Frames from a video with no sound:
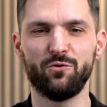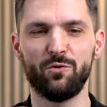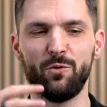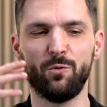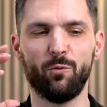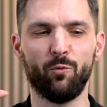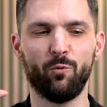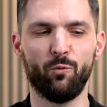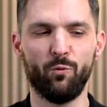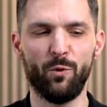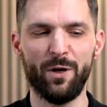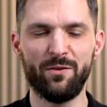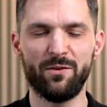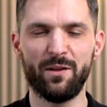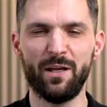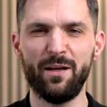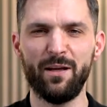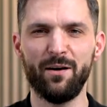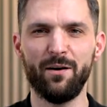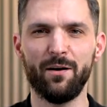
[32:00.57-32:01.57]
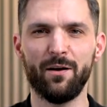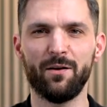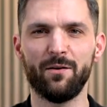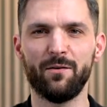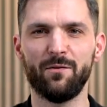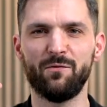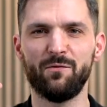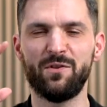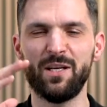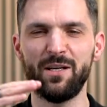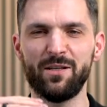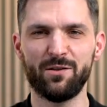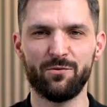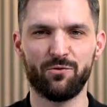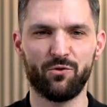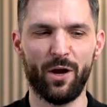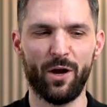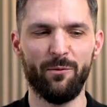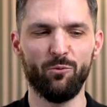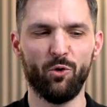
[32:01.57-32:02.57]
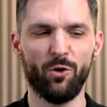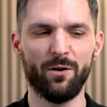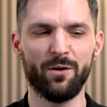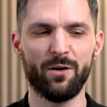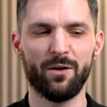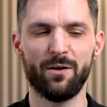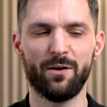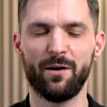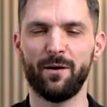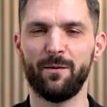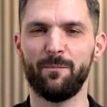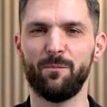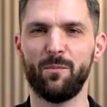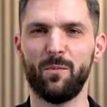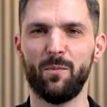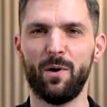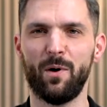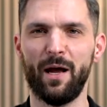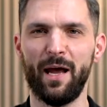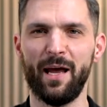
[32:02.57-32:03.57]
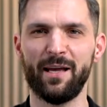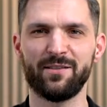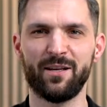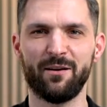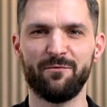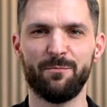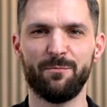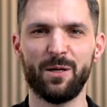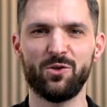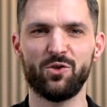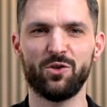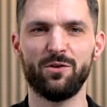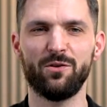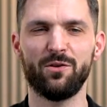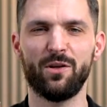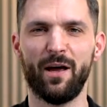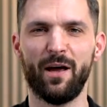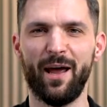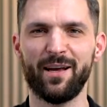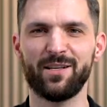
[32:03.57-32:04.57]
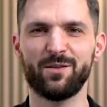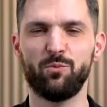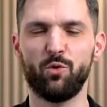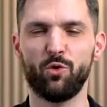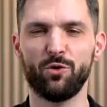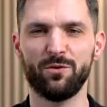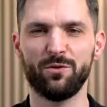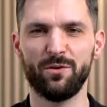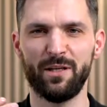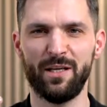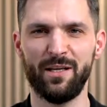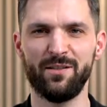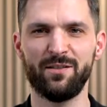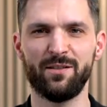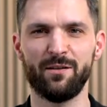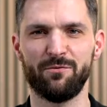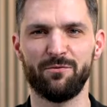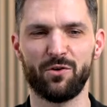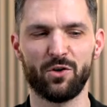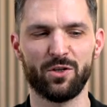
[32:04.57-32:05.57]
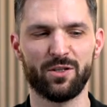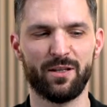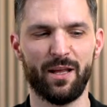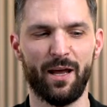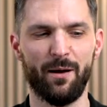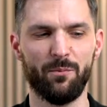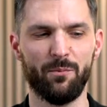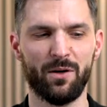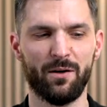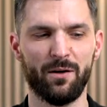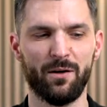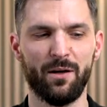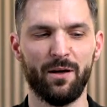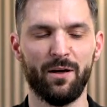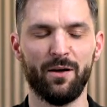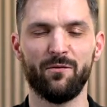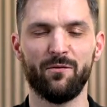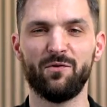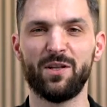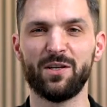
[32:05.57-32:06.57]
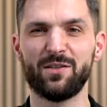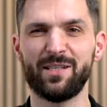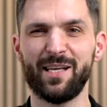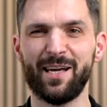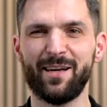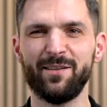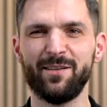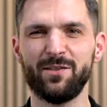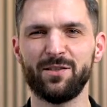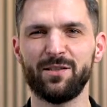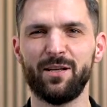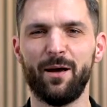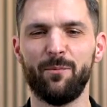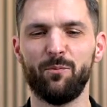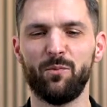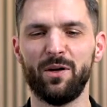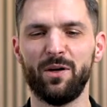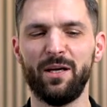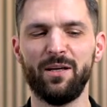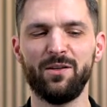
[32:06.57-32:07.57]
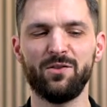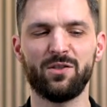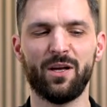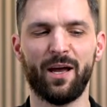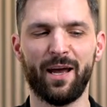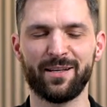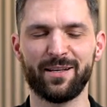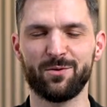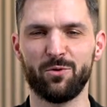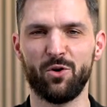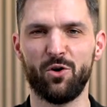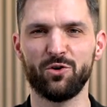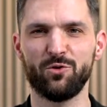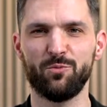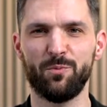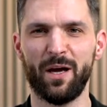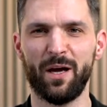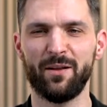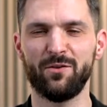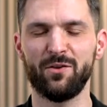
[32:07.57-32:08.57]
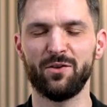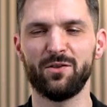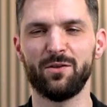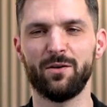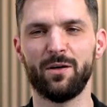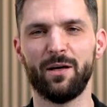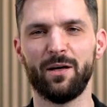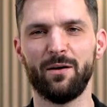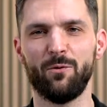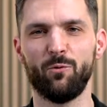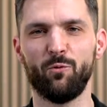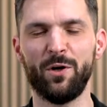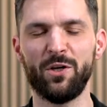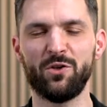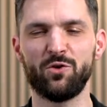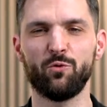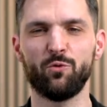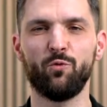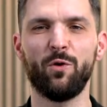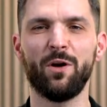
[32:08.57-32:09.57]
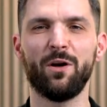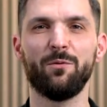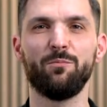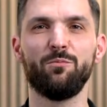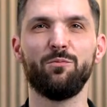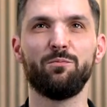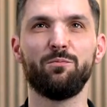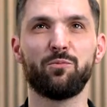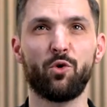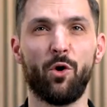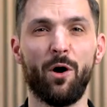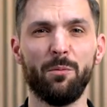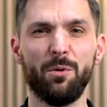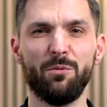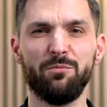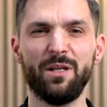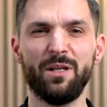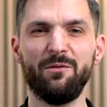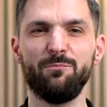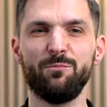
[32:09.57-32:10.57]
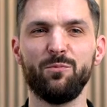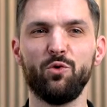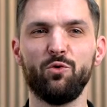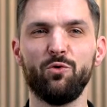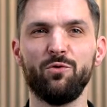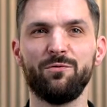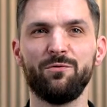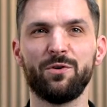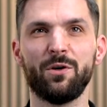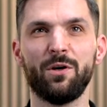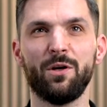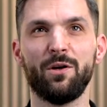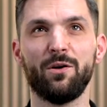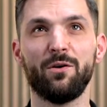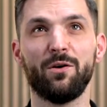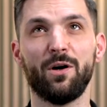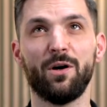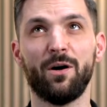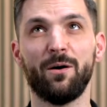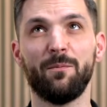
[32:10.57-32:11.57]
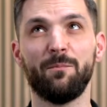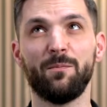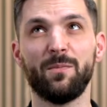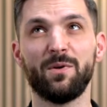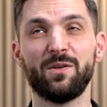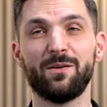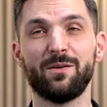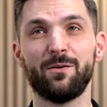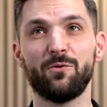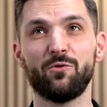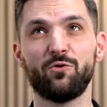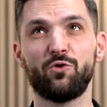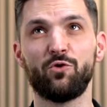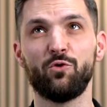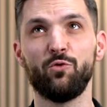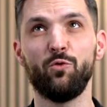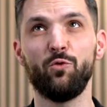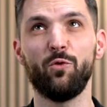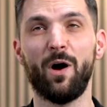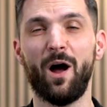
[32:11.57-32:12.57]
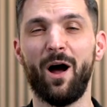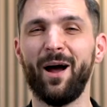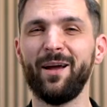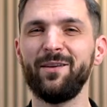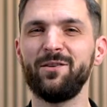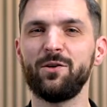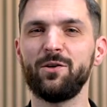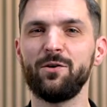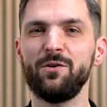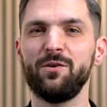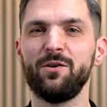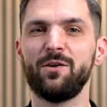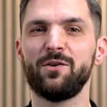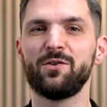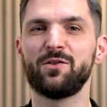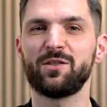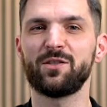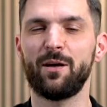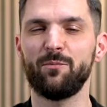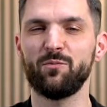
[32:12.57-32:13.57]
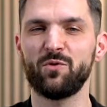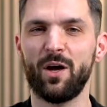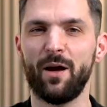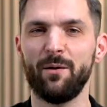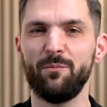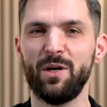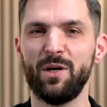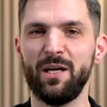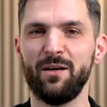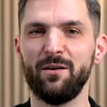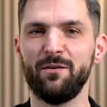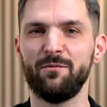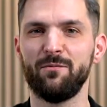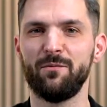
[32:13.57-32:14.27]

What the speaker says: within this framework, as I've mentioned, the X portal is the first step. The second step is the X Launchpad, which will probably move to either sometime in